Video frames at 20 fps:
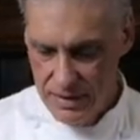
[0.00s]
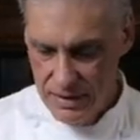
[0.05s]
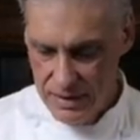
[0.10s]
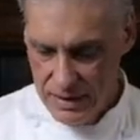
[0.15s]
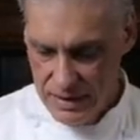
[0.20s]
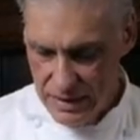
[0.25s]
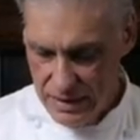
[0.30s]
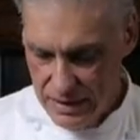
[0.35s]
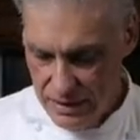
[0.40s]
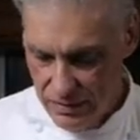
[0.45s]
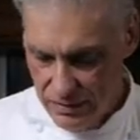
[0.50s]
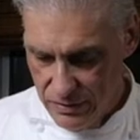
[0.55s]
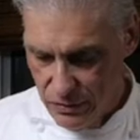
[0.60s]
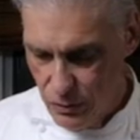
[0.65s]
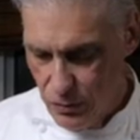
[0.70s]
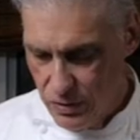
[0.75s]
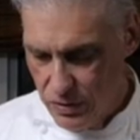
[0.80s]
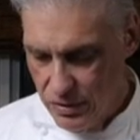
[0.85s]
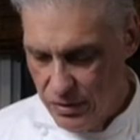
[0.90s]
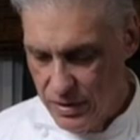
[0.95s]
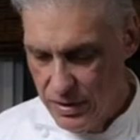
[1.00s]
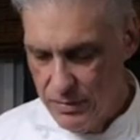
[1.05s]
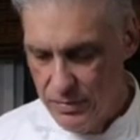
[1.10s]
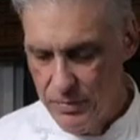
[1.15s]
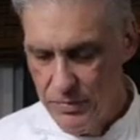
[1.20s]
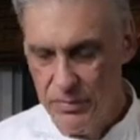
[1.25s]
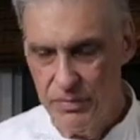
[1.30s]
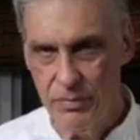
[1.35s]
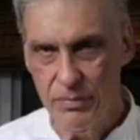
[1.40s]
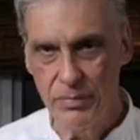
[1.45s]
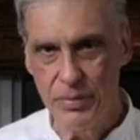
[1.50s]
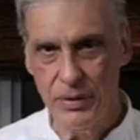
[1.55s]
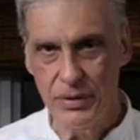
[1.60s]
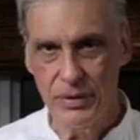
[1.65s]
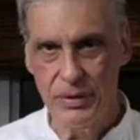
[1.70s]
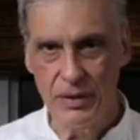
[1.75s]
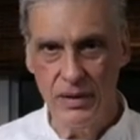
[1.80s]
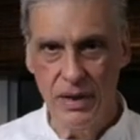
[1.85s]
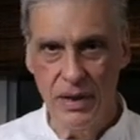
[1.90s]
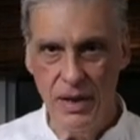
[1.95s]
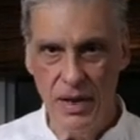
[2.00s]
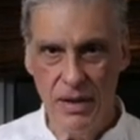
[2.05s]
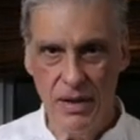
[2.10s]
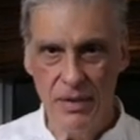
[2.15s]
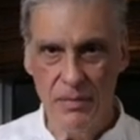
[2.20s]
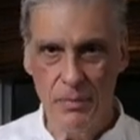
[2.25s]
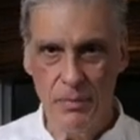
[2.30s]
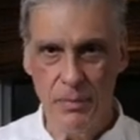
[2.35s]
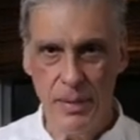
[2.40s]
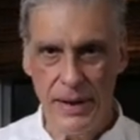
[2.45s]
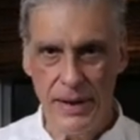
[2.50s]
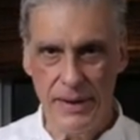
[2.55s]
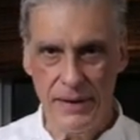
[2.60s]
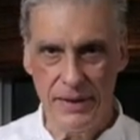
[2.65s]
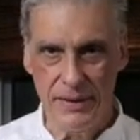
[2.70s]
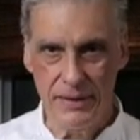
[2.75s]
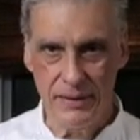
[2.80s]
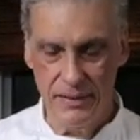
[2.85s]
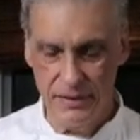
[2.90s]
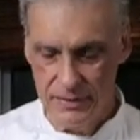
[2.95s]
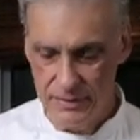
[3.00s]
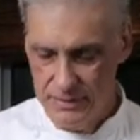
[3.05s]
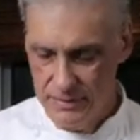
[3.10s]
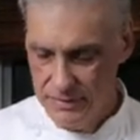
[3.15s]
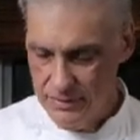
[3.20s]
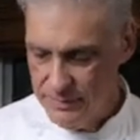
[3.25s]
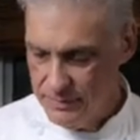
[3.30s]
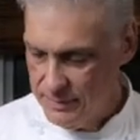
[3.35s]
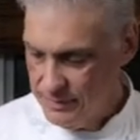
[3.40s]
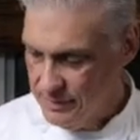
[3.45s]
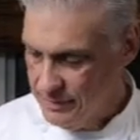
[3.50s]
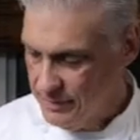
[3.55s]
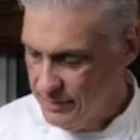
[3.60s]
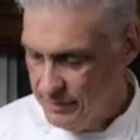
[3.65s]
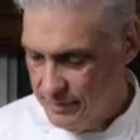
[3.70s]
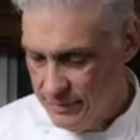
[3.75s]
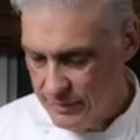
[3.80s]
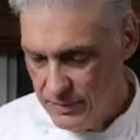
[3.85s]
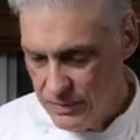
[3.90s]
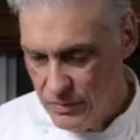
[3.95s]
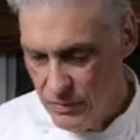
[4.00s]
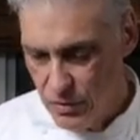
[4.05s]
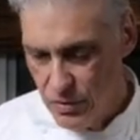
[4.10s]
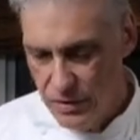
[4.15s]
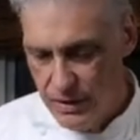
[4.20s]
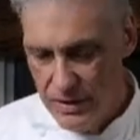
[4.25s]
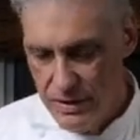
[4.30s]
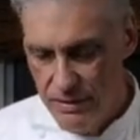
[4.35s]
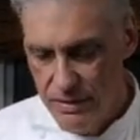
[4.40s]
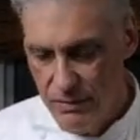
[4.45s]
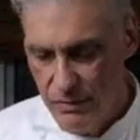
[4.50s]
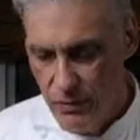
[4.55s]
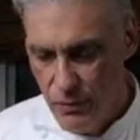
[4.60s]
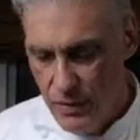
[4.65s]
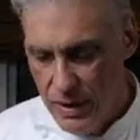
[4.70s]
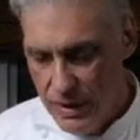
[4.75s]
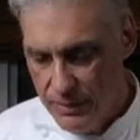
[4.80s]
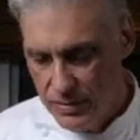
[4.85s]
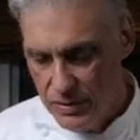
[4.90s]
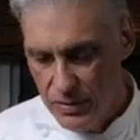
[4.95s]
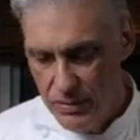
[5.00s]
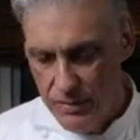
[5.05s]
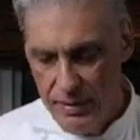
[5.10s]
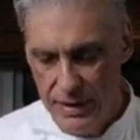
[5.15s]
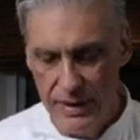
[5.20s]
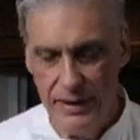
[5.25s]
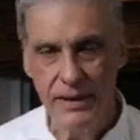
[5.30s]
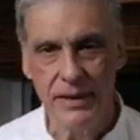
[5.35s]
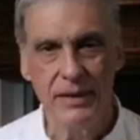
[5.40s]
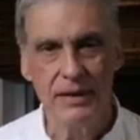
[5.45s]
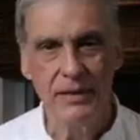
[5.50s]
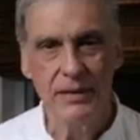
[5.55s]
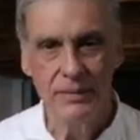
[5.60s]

and we're going to put bacon. We're going to wrap the bacon.